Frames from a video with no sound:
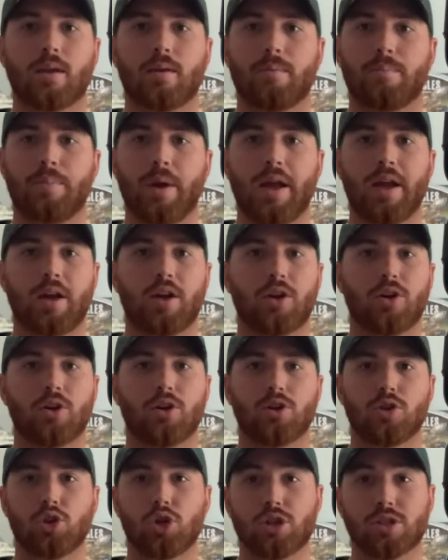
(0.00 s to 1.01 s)

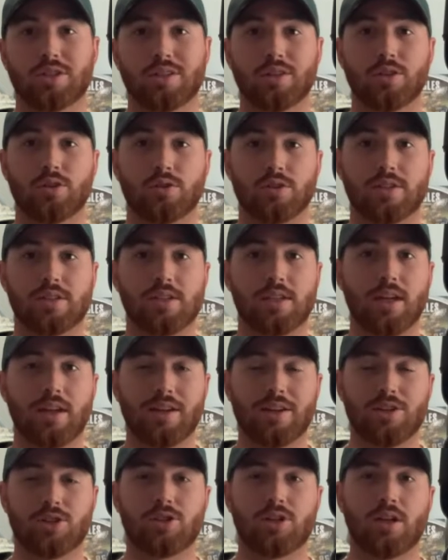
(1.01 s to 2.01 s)
Baker looks a little
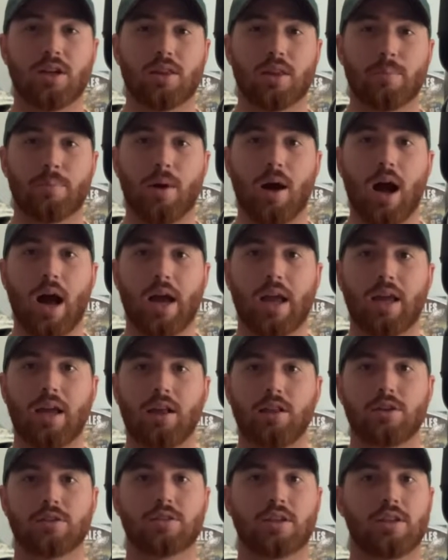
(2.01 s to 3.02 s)
skittish in the pocket.
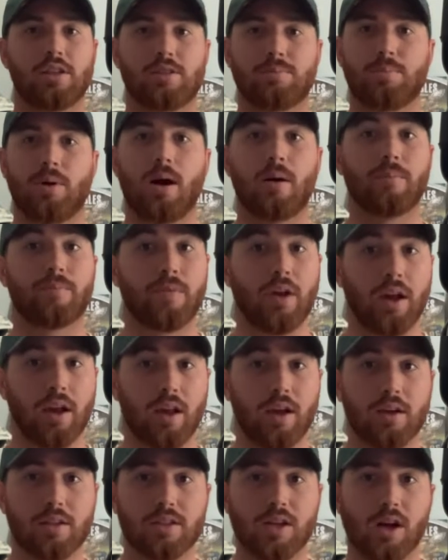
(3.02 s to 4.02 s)
He looks like he's pump
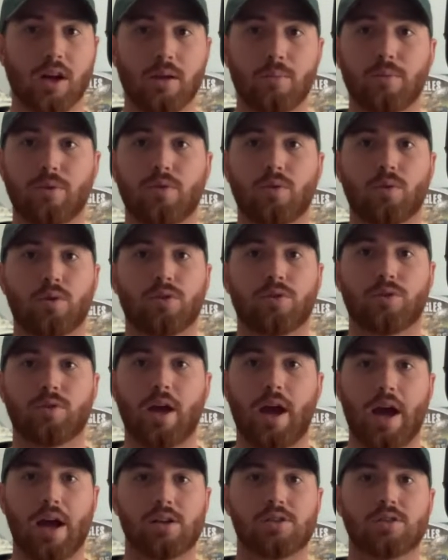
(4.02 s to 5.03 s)
faking a ton before
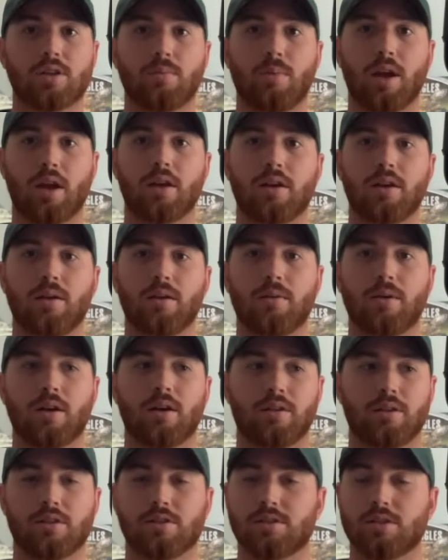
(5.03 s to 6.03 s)
actually making
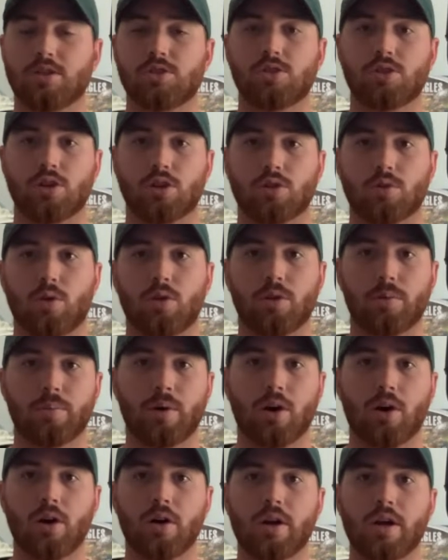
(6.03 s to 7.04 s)
a decision to throw the
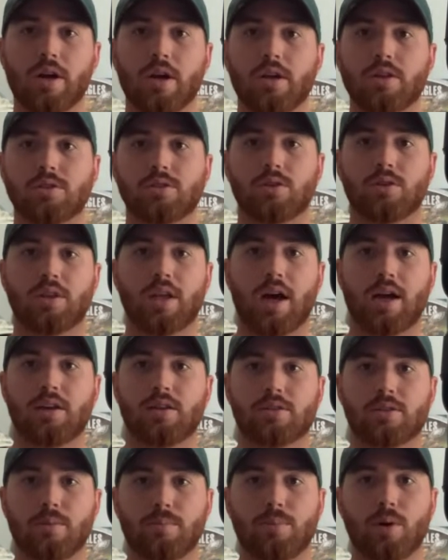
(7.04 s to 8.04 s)
ball. So that
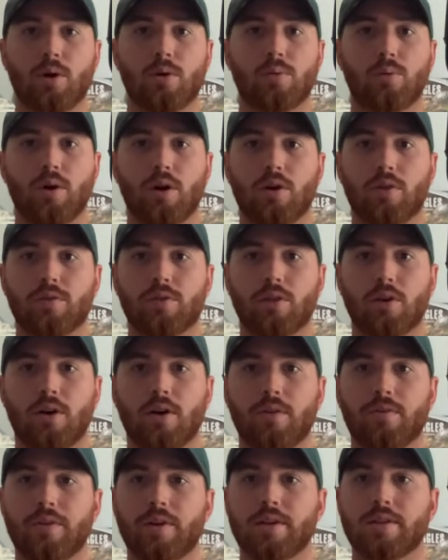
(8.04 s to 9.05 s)
doesn't bode well for the
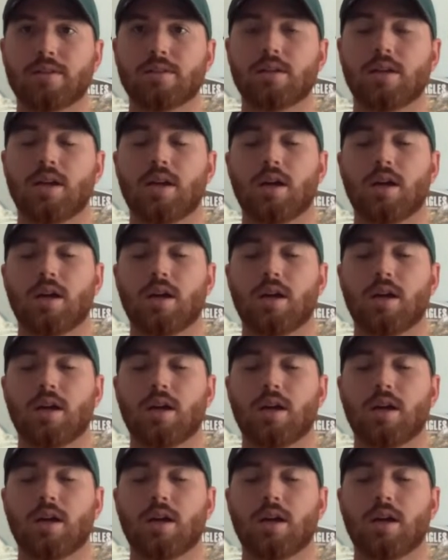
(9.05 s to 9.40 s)
offense.